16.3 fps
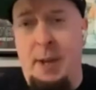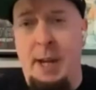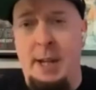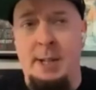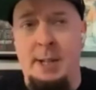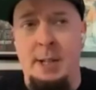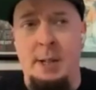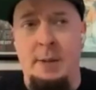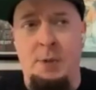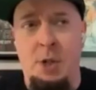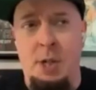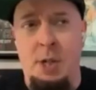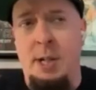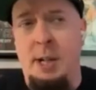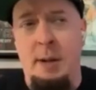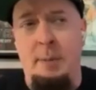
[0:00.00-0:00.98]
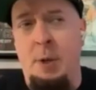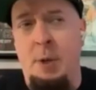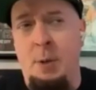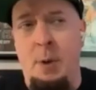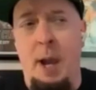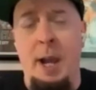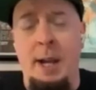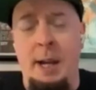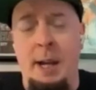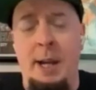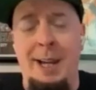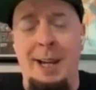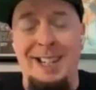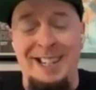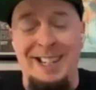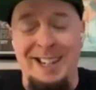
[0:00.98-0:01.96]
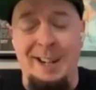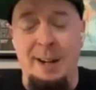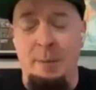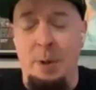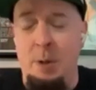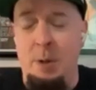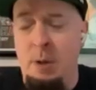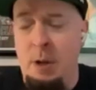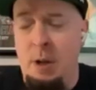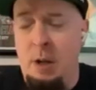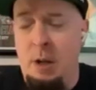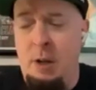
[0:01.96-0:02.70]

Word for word: both cases of GCW and ECW,